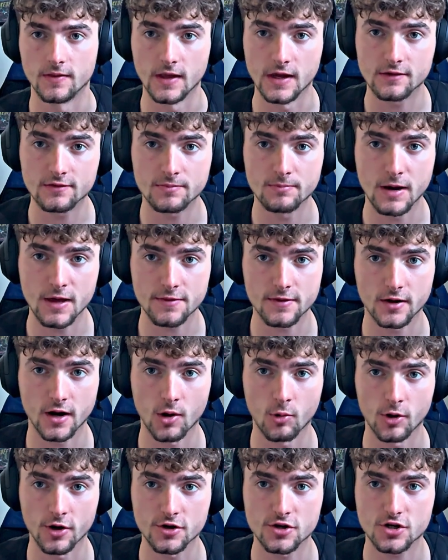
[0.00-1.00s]
The next method
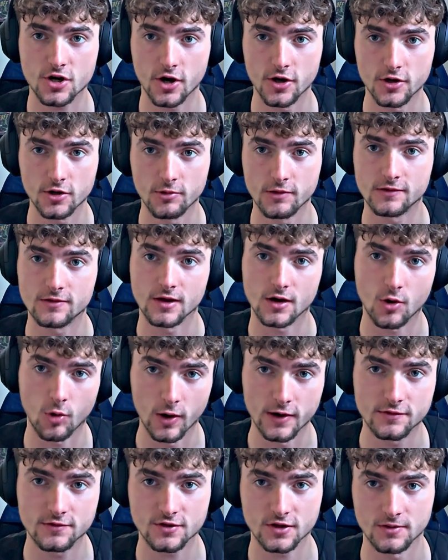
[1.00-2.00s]
I want to show you is the
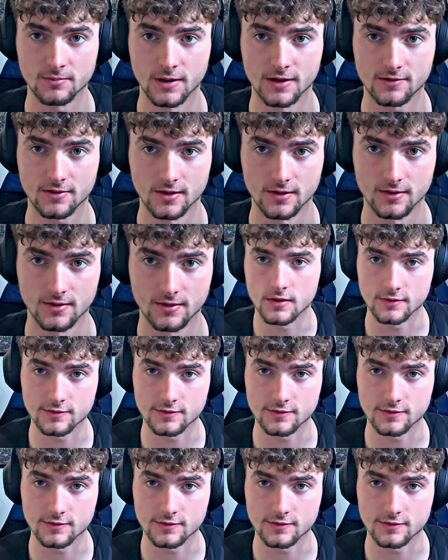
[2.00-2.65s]
question method.